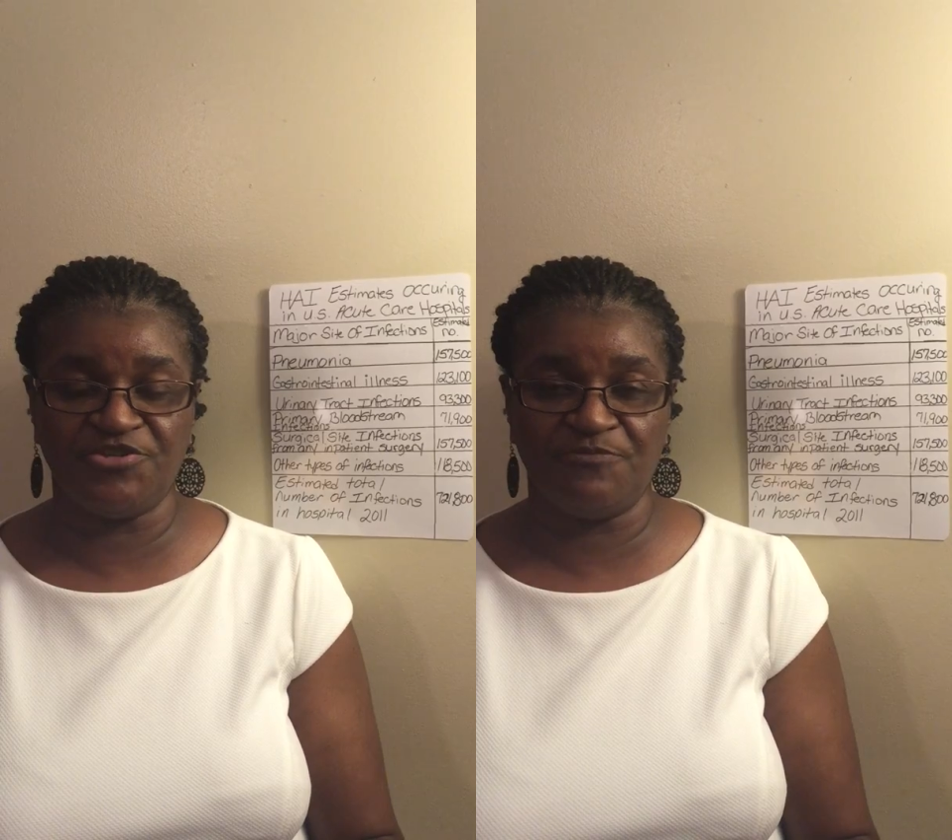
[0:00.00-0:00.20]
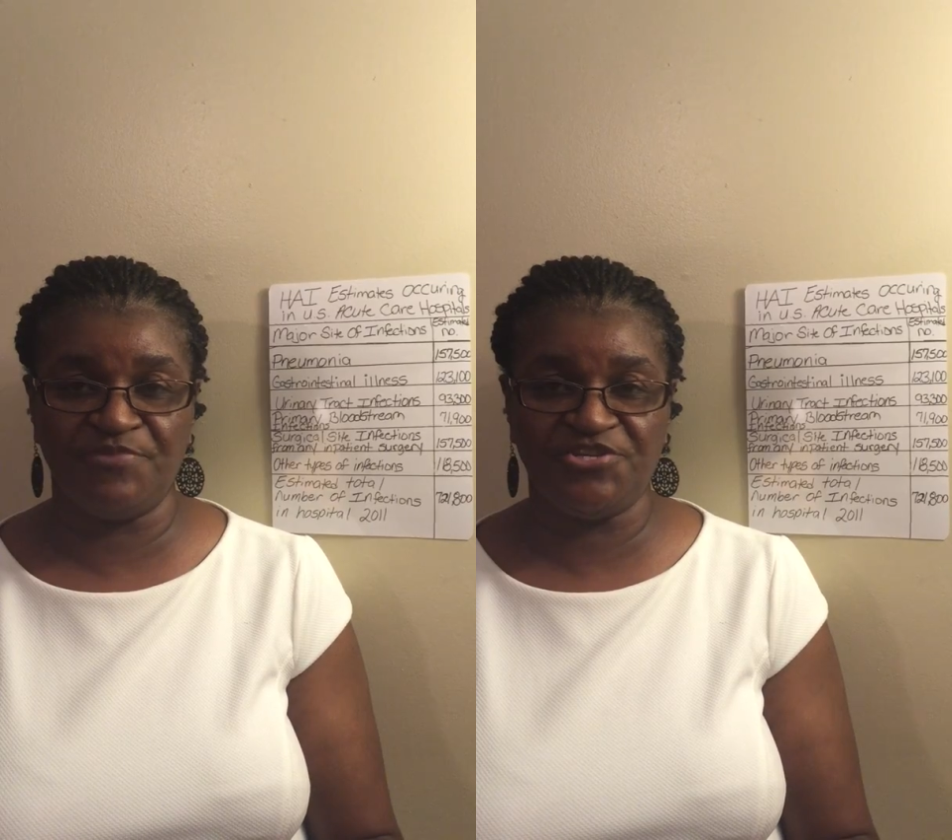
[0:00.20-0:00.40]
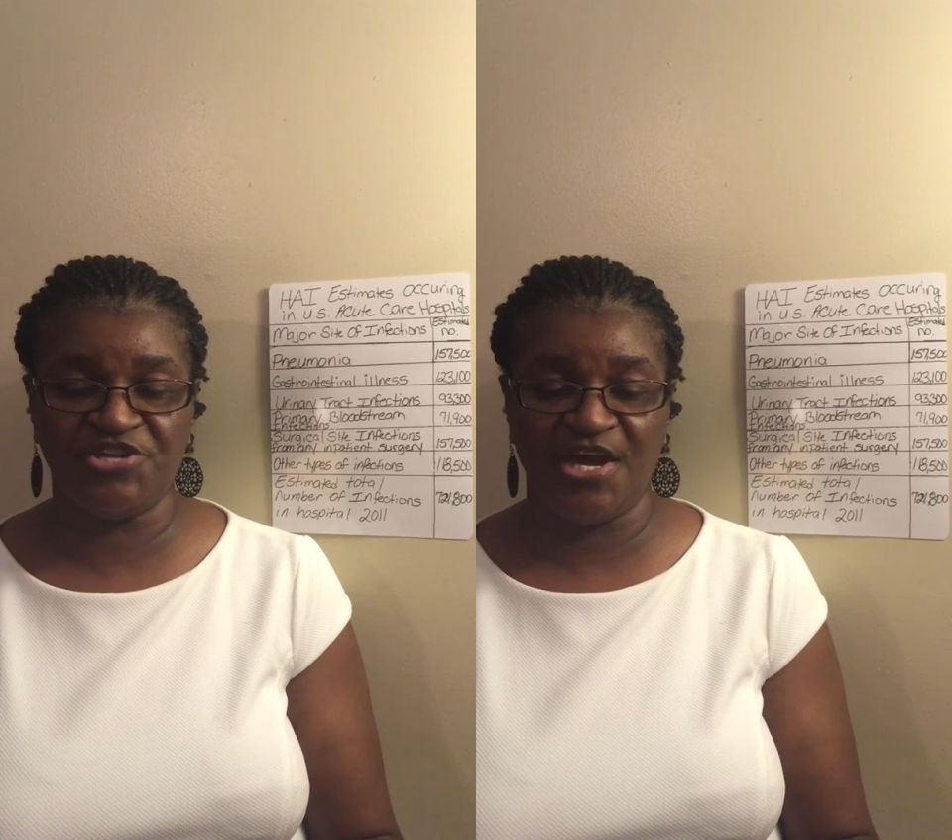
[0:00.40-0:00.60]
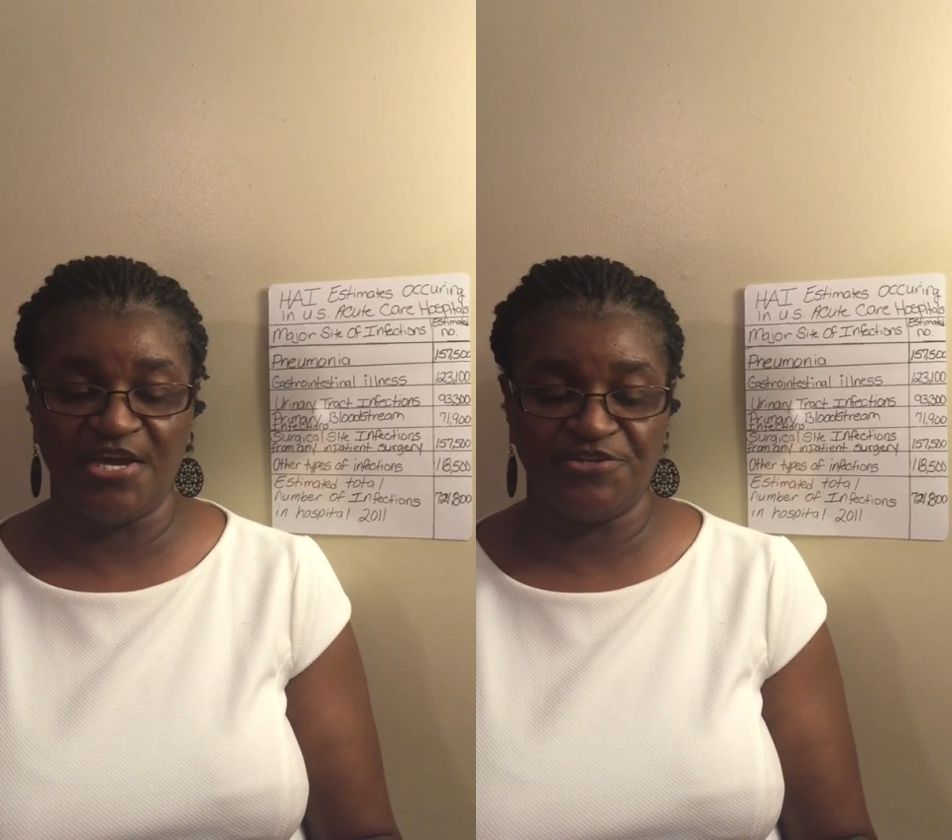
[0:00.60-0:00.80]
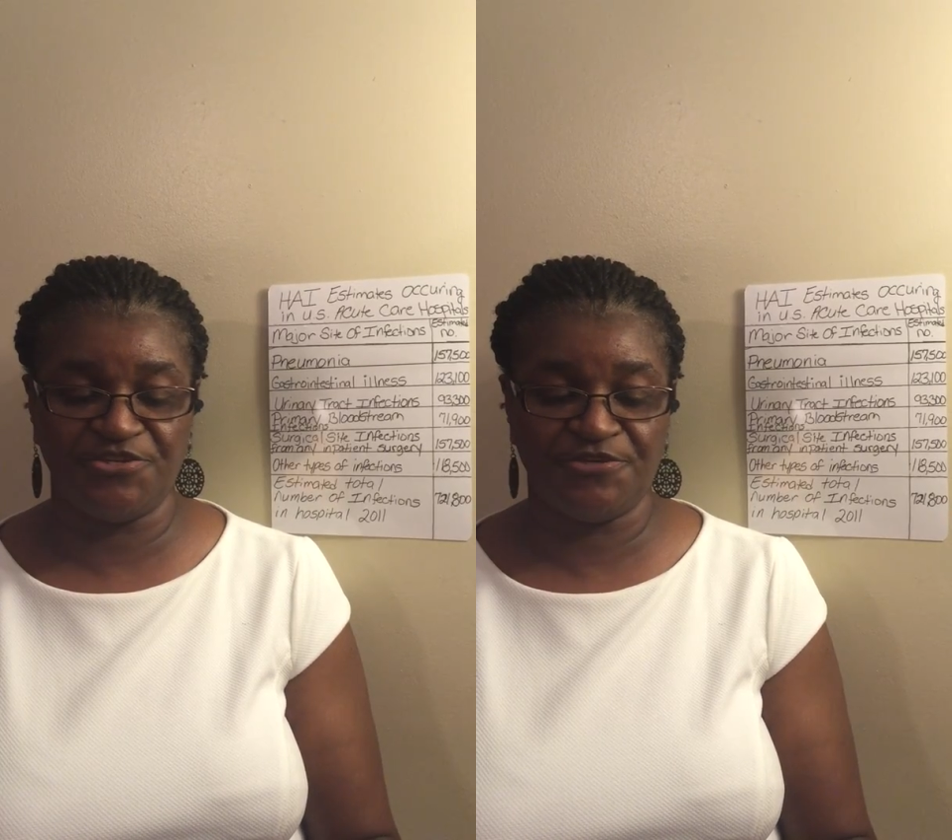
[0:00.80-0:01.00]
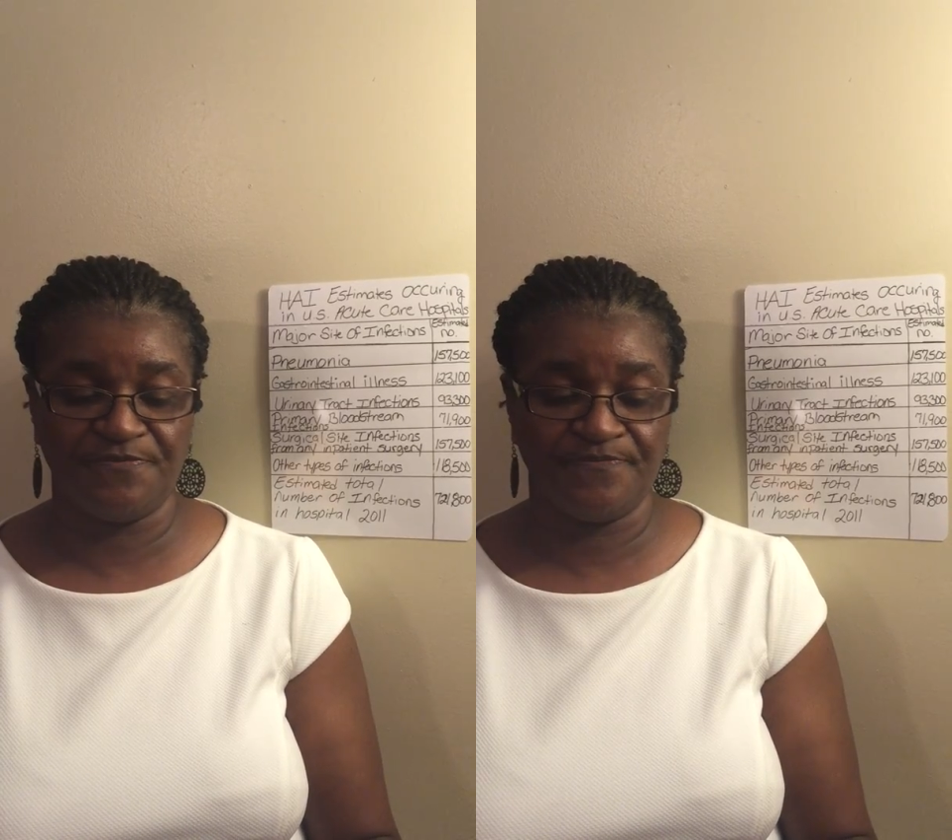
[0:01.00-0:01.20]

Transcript: should be changed.